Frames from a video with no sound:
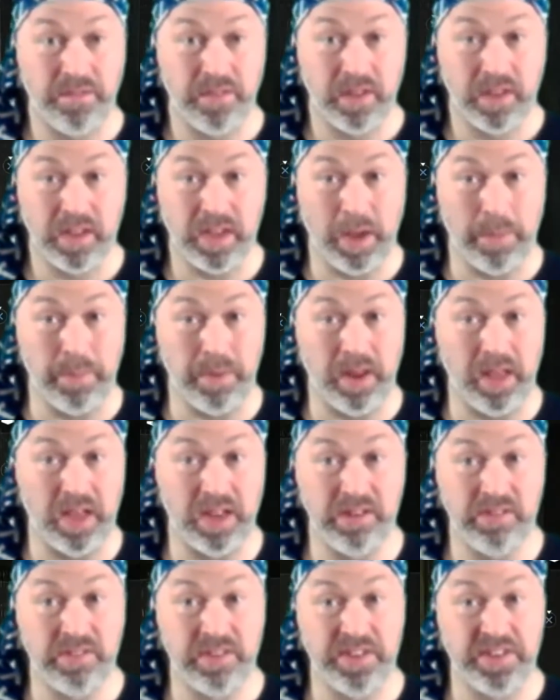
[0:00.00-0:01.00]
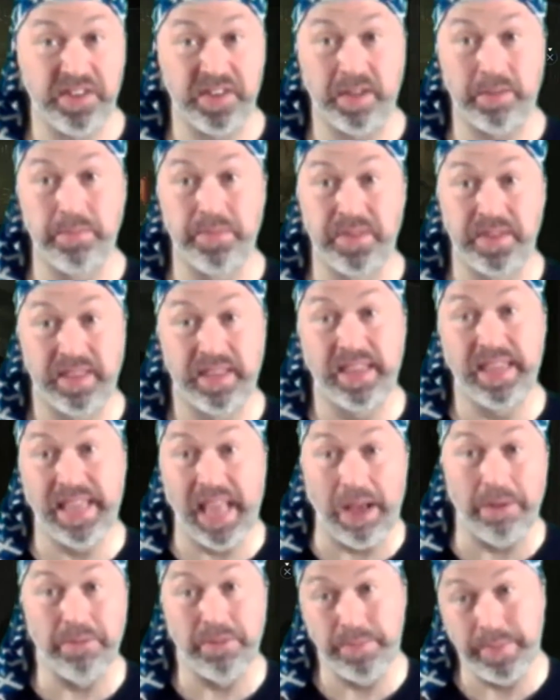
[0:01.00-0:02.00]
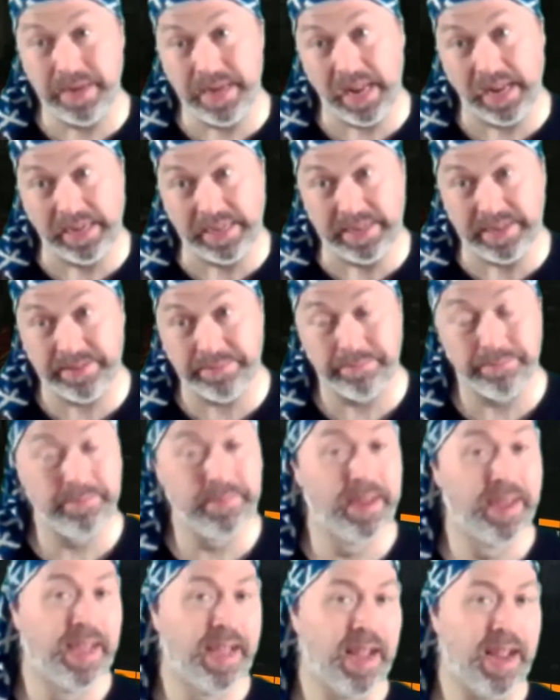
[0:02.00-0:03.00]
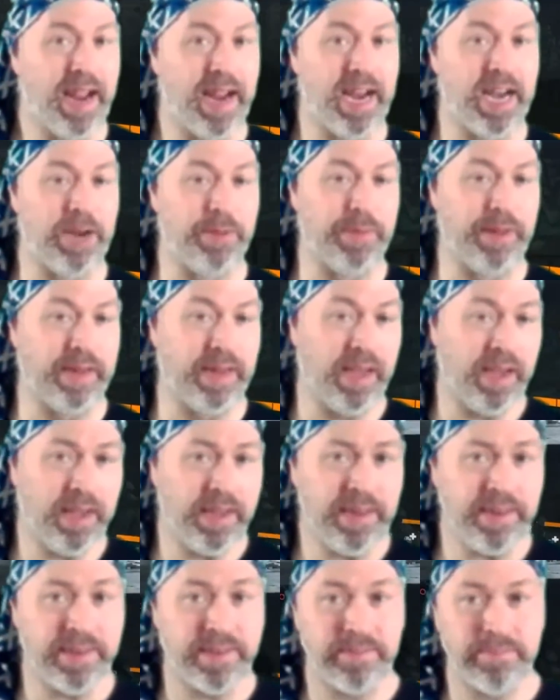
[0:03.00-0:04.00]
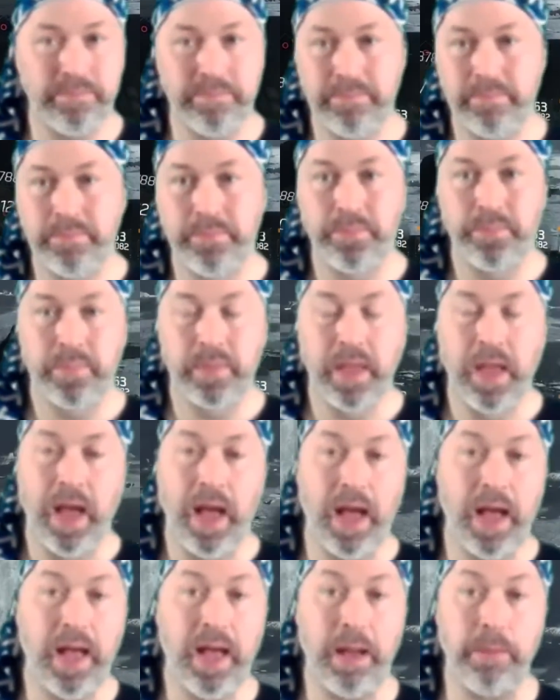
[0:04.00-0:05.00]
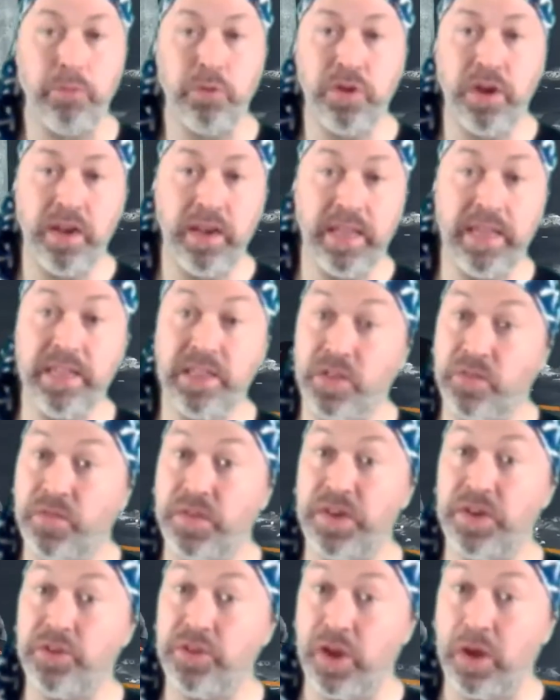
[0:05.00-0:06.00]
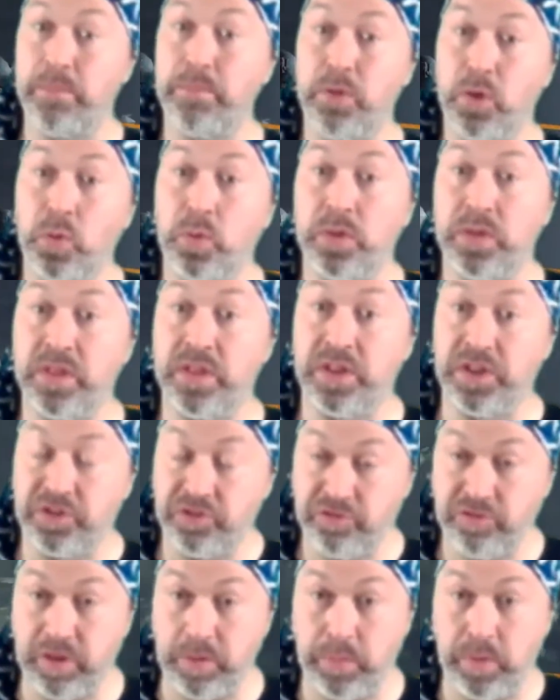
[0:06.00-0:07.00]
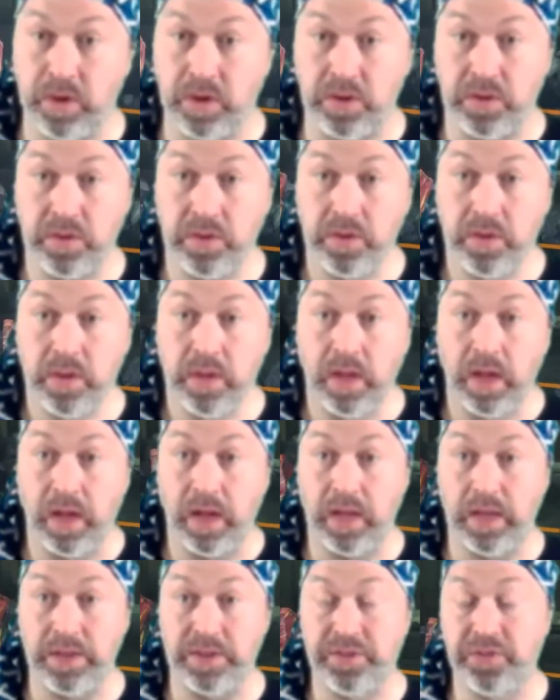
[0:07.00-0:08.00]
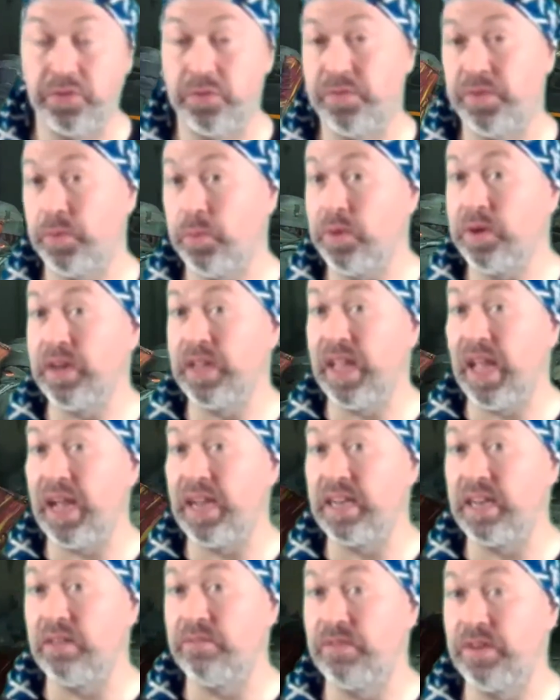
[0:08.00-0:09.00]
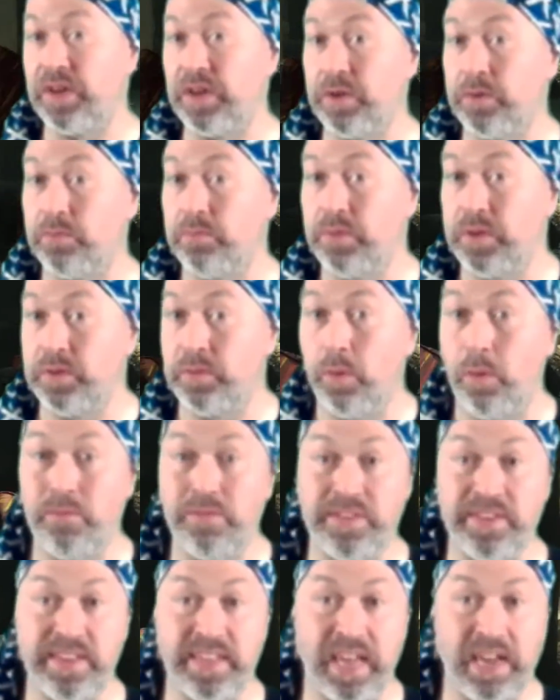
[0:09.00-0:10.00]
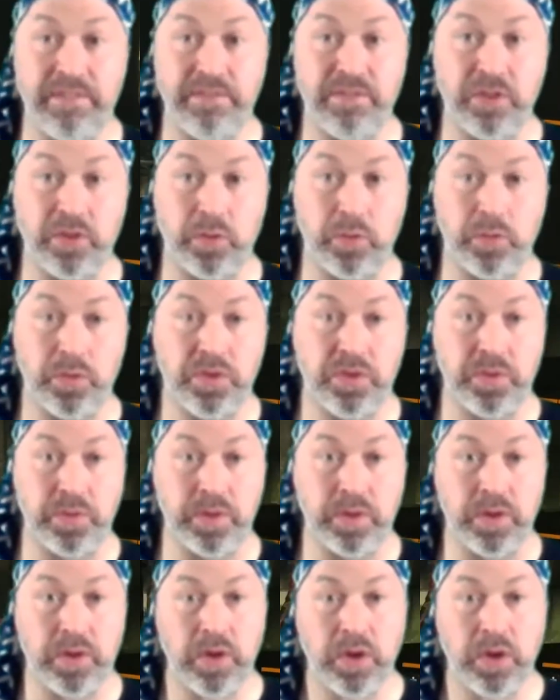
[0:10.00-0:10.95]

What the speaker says: couple of 100 subs. That would be nice. Anyway, guys, I'm going to link the video down below in the description. So if you want to catch that video, you obviously have to go to it